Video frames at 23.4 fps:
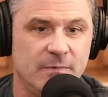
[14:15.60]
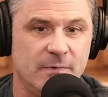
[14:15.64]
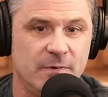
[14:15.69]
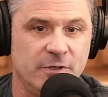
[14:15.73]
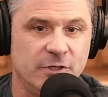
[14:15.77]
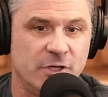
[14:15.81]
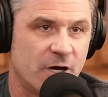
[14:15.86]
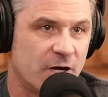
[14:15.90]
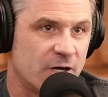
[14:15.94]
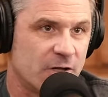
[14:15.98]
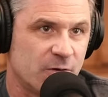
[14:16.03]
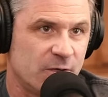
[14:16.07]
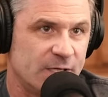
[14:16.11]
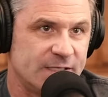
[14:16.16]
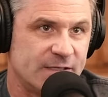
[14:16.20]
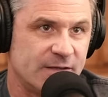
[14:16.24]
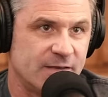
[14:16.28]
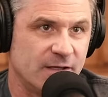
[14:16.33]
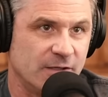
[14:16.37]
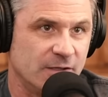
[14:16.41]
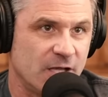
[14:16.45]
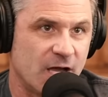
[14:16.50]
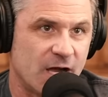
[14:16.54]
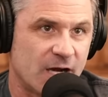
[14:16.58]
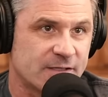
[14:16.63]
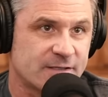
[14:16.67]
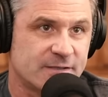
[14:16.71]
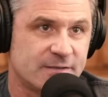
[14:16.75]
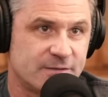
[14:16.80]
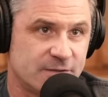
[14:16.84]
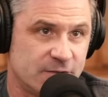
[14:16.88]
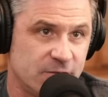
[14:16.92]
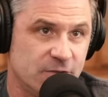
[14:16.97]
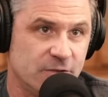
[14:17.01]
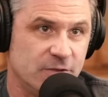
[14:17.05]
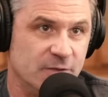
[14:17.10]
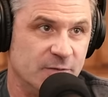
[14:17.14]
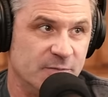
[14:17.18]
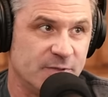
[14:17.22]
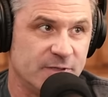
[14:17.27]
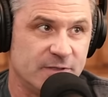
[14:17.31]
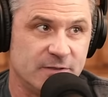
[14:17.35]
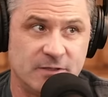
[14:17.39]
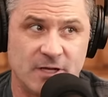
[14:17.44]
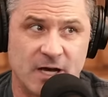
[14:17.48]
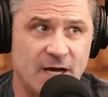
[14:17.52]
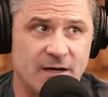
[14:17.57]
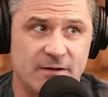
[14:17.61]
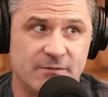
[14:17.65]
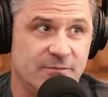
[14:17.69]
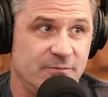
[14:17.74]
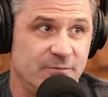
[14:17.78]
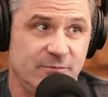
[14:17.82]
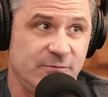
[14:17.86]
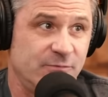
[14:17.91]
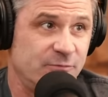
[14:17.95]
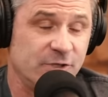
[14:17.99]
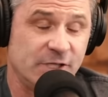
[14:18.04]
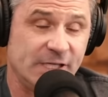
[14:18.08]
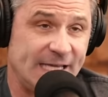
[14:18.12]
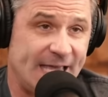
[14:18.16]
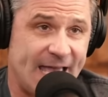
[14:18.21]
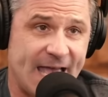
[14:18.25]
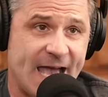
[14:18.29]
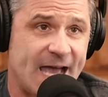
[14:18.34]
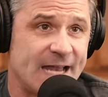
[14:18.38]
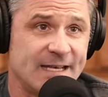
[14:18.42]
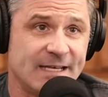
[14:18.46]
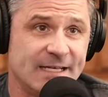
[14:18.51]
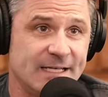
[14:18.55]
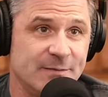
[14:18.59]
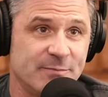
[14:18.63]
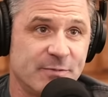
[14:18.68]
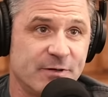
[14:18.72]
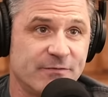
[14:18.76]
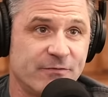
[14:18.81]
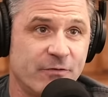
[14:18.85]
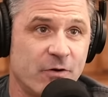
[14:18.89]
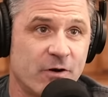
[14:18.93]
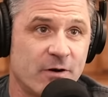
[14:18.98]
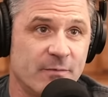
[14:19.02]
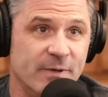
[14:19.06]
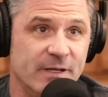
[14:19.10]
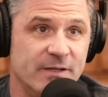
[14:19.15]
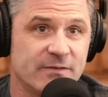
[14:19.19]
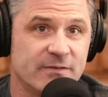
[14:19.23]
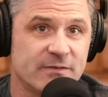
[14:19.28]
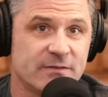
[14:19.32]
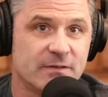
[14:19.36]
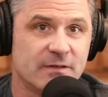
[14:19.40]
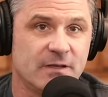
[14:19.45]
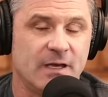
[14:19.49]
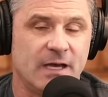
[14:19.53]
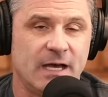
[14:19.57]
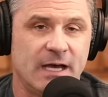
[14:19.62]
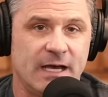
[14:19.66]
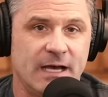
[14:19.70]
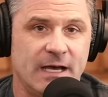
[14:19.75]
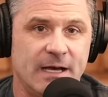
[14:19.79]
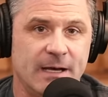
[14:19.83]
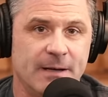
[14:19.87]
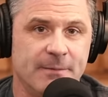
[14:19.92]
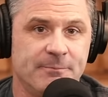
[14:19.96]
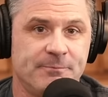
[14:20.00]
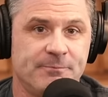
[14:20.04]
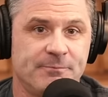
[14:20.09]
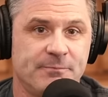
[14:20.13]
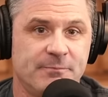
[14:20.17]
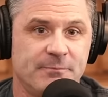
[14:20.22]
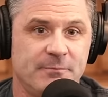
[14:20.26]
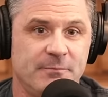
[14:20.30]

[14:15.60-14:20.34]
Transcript: not only did the locked tube not really add any performance, um,